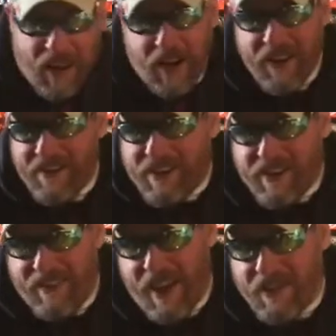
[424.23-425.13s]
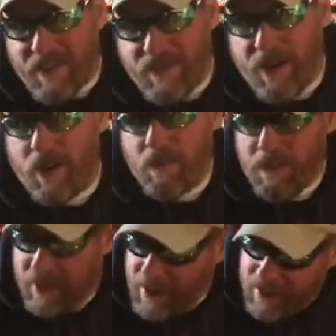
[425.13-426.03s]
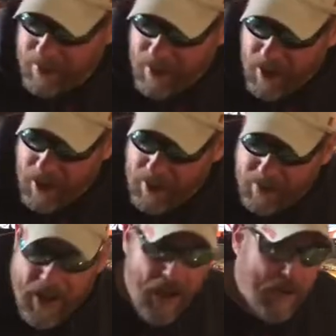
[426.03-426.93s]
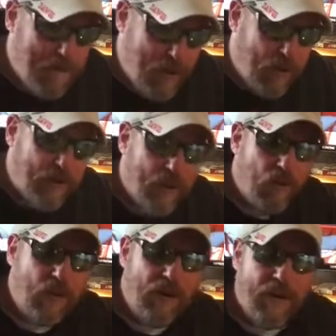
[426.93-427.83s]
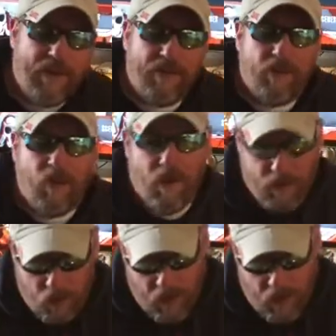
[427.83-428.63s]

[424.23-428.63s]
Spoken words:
it is an Italian film, but it's got an American release, so you don't have to worry